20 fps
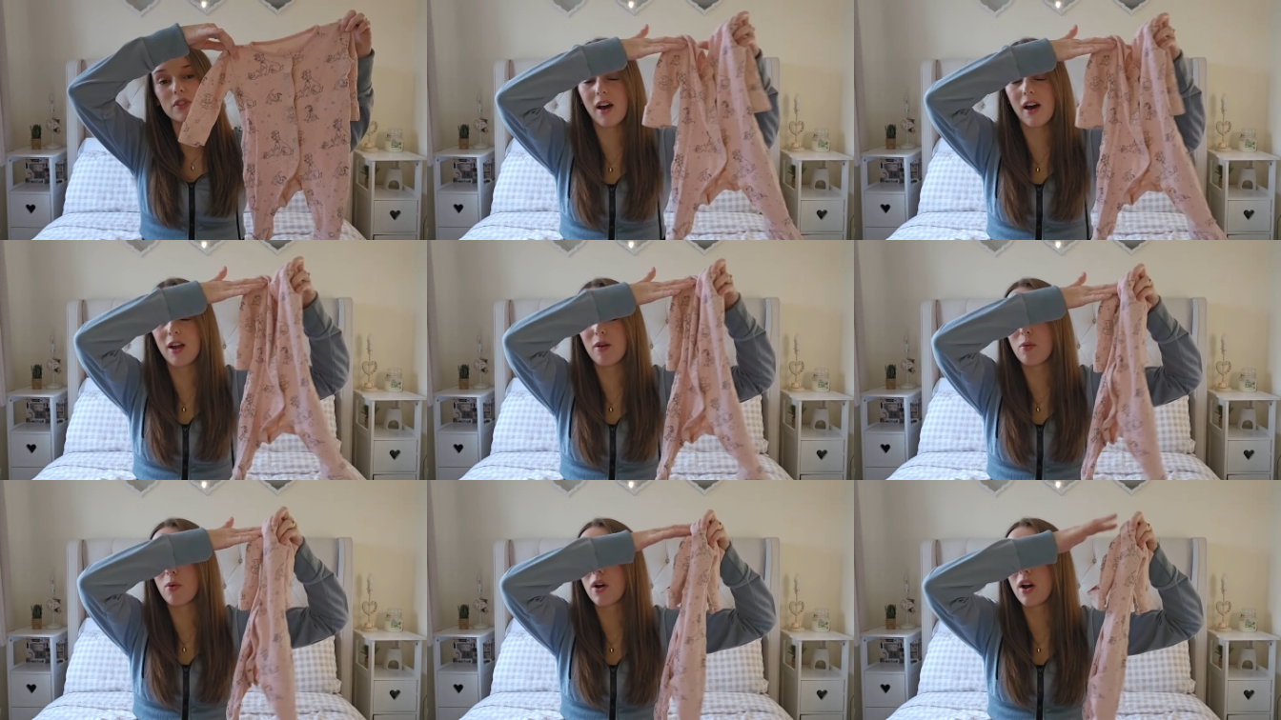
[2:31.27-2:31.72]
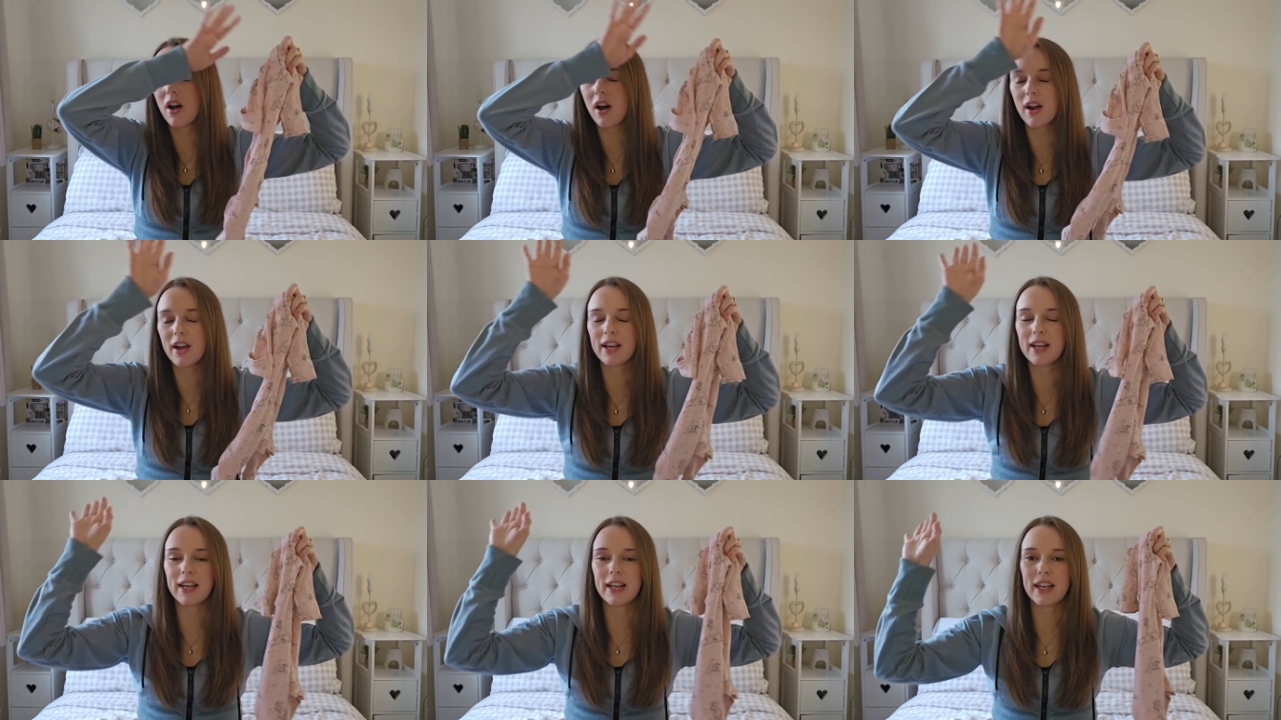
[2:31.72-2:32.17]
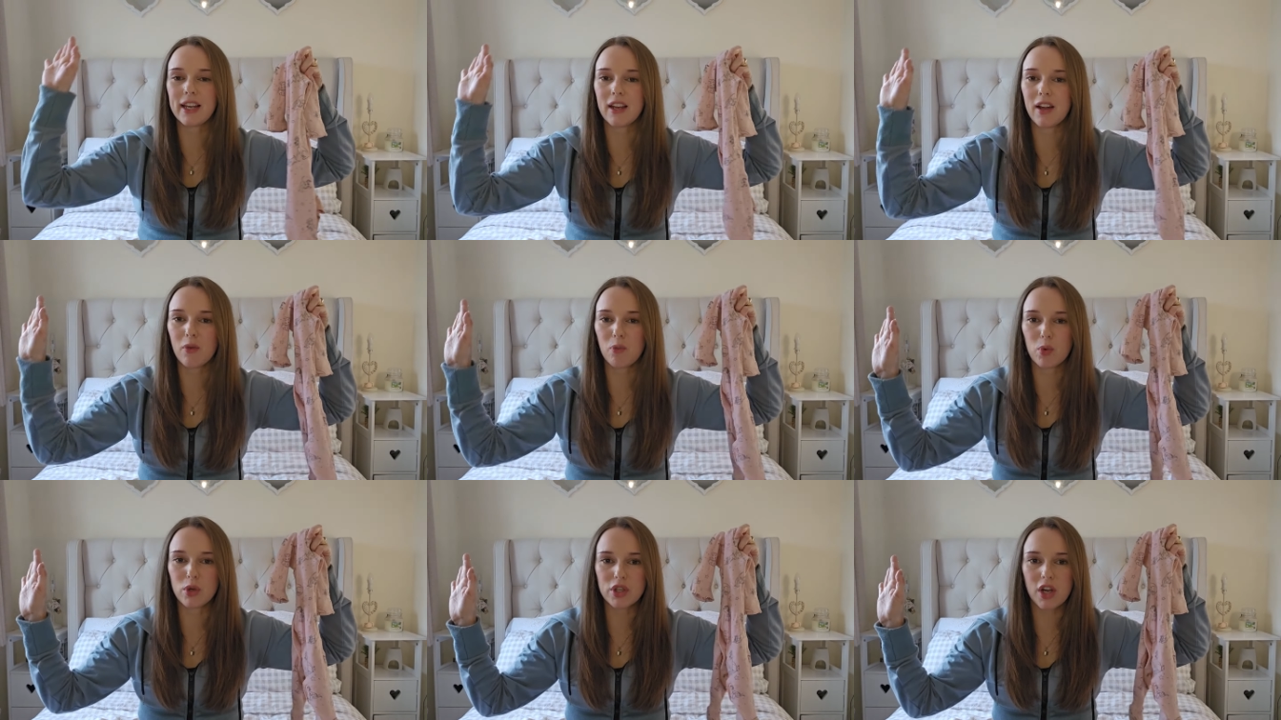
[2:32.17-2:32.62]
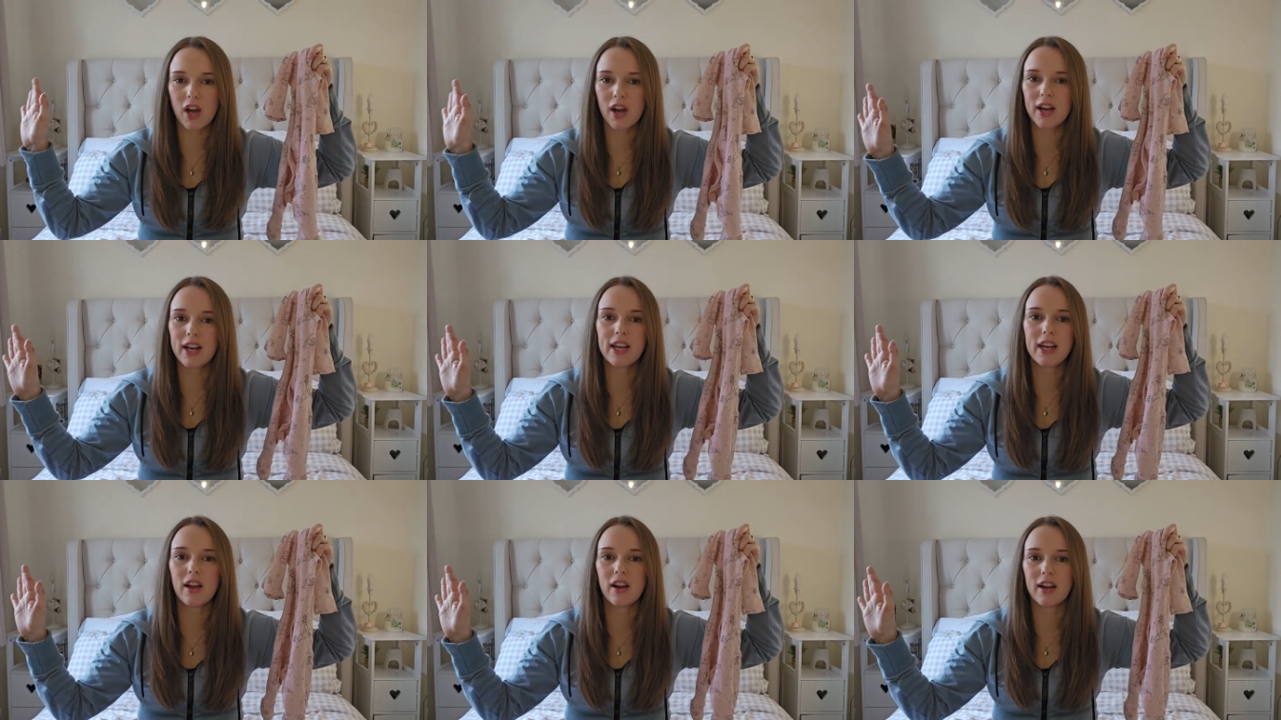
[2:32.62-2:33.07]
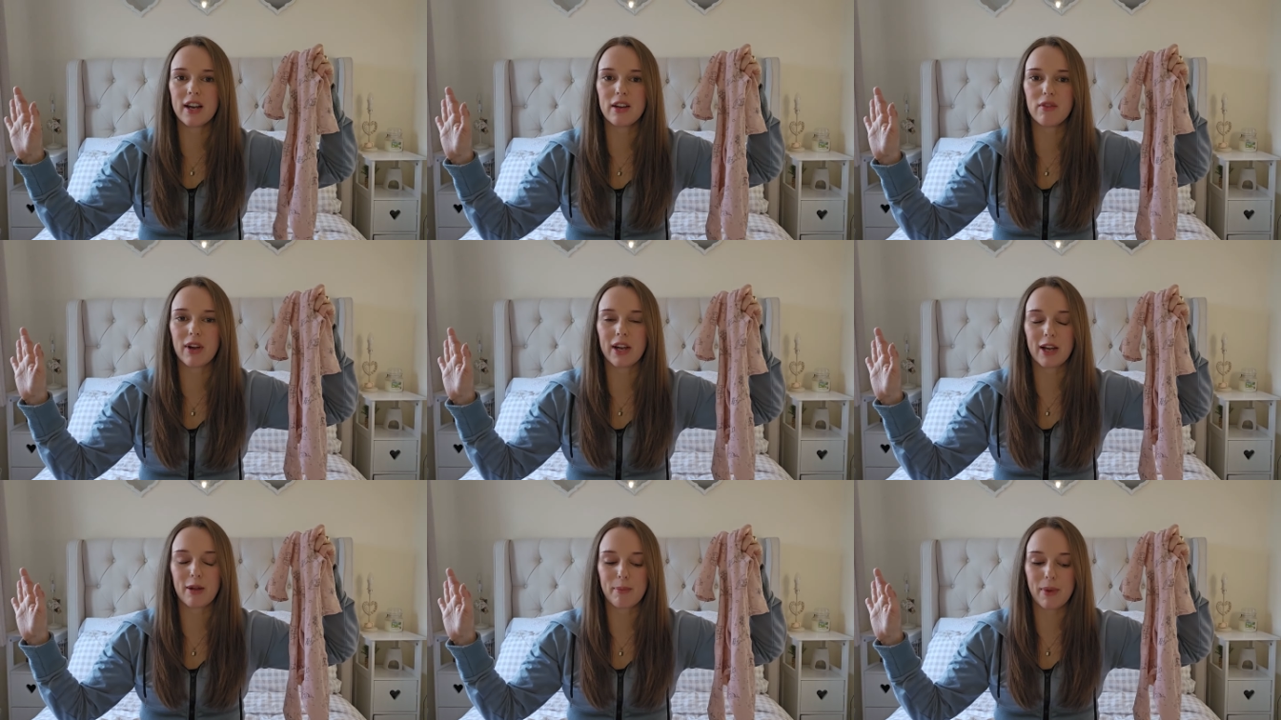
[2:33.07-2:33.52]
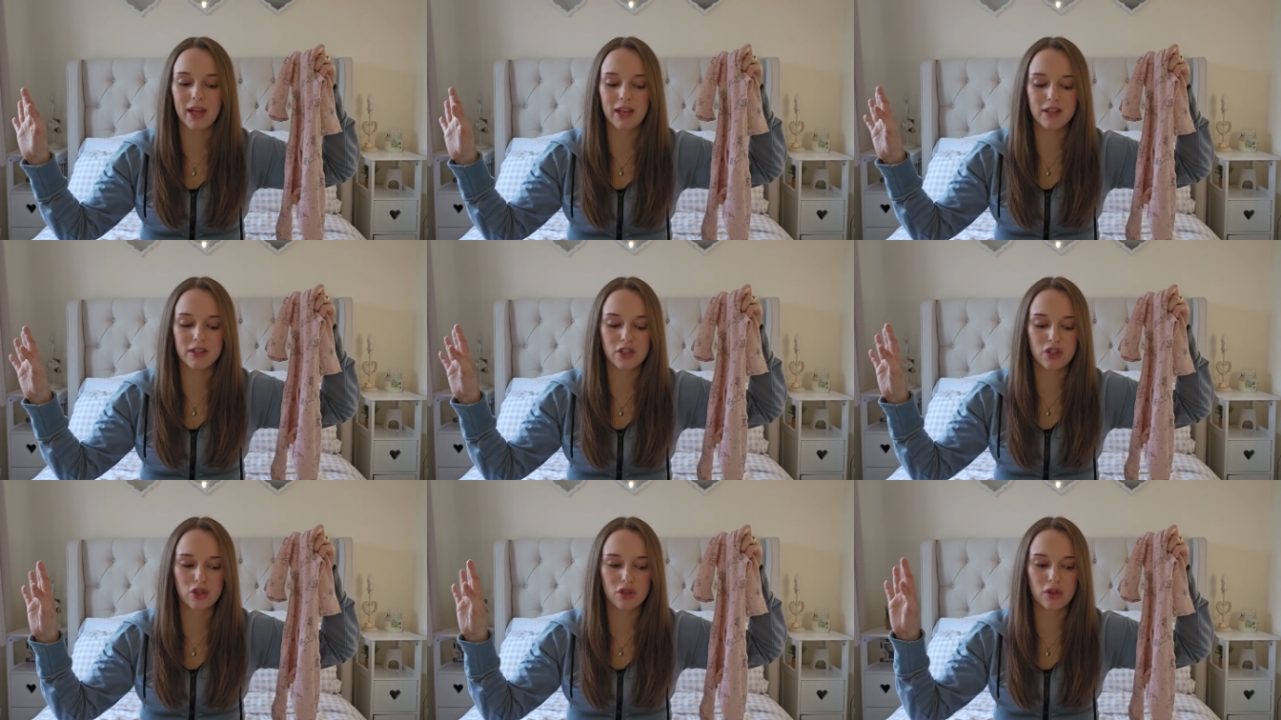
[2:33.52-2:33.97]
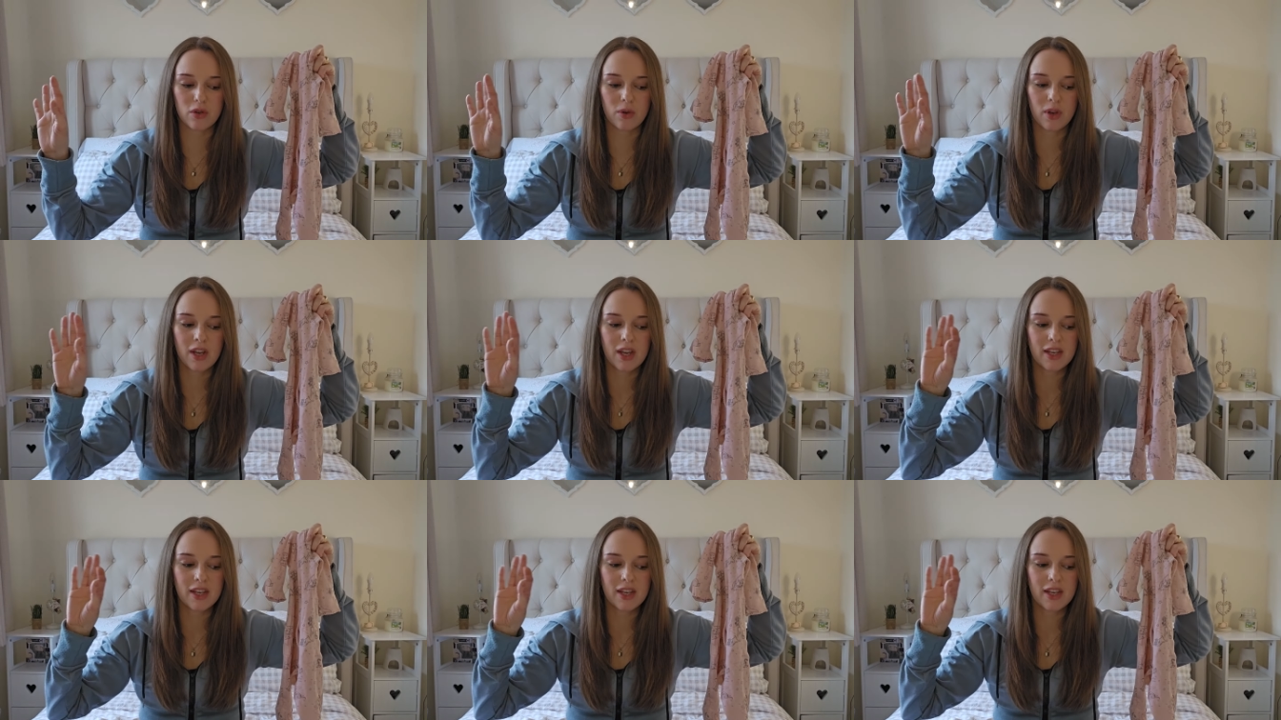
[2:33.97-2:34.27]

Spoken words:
I would highly recommend you